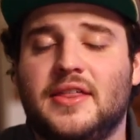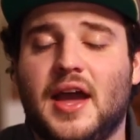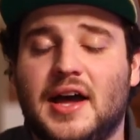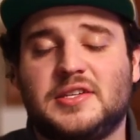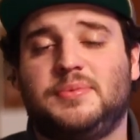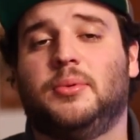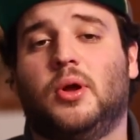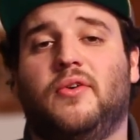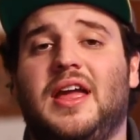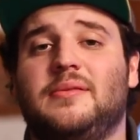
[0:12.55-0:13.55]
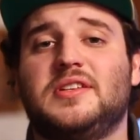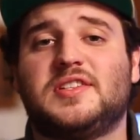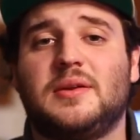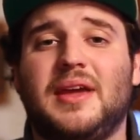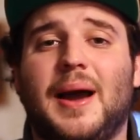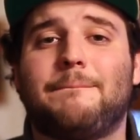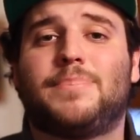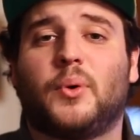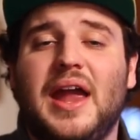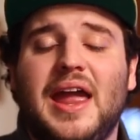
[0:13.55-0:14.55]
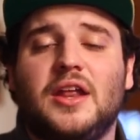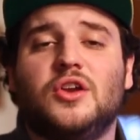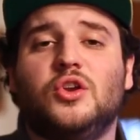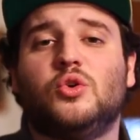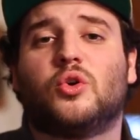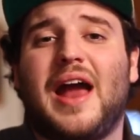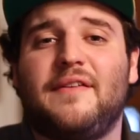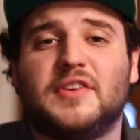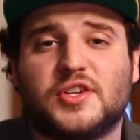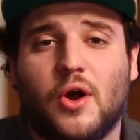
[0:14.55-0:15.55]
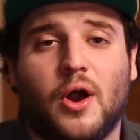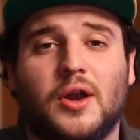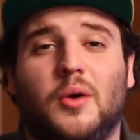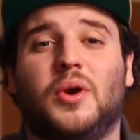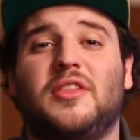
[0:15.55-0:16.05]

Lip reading: the awesome people over at AMD, sent me a brand new graphics card,